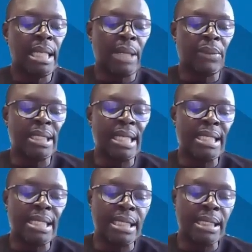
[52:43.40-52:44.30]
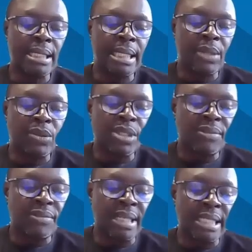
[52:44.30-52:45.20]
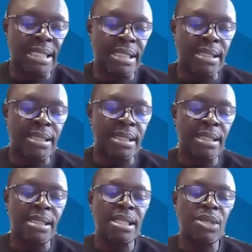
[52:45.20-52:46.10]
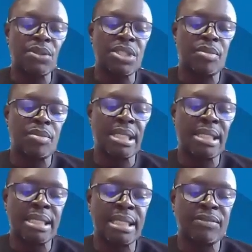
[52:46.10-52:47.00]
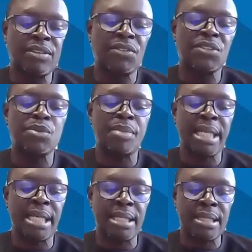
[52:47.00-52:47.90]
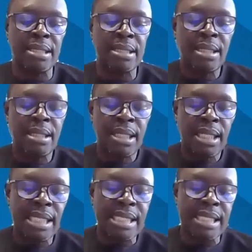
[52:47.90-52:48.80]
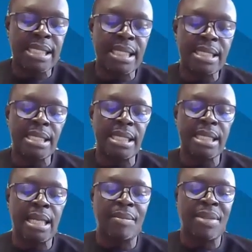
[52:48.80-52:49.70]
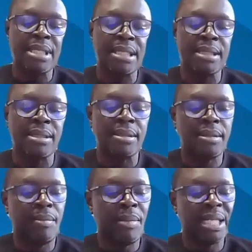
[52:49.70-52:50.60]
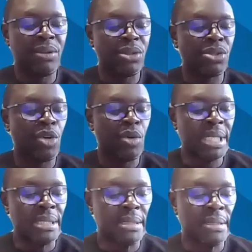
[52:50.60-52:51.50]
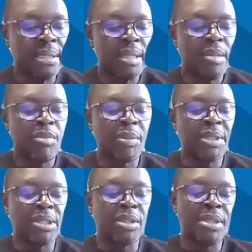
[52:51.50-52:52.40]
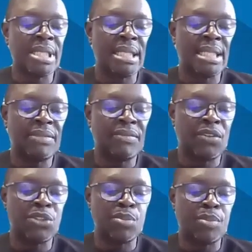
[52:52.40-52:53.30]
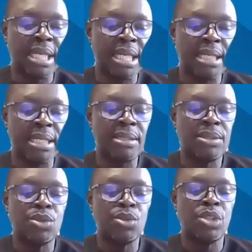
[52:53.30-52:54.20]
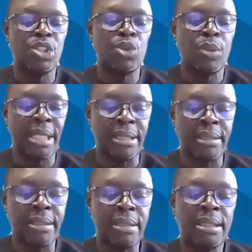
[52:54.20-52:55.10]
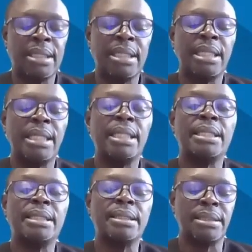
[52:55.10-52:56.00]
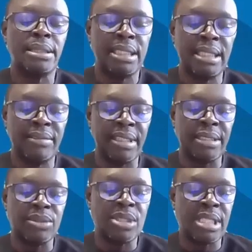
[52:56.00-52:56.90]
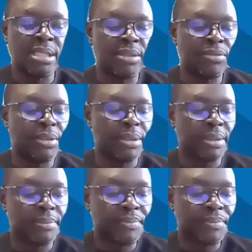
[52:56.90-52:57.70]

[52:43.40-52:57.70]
I would like now to invite the distinguished representative of Spain, His Excellency Ambassador Marcos Gomez, permanent representative of Spain to the UN in Geneva, to take the floor.